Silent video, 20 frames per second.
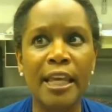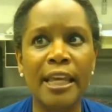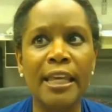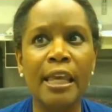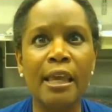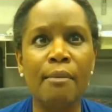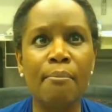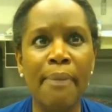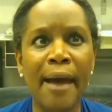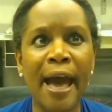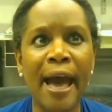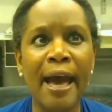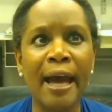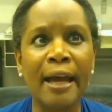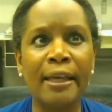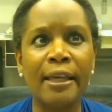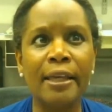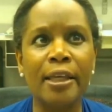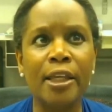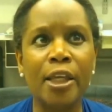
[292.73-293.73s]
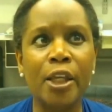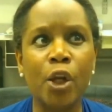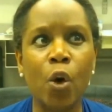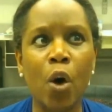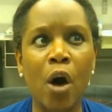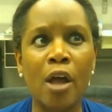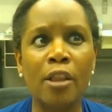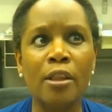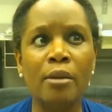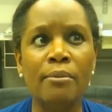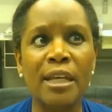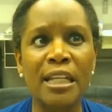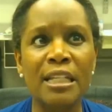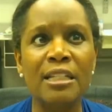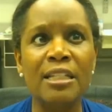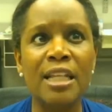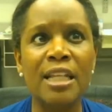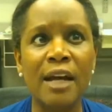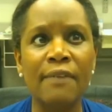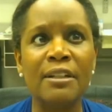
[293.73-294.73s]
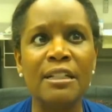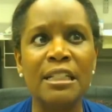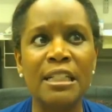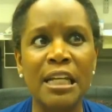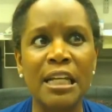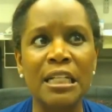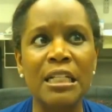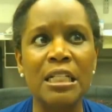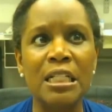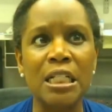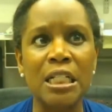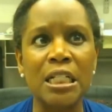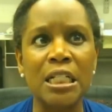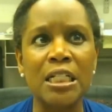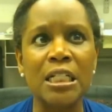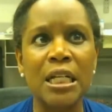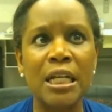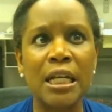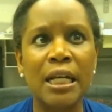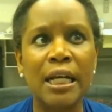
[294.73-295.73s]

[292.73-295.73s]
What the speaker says: thinking back, on the meetings that I've attended.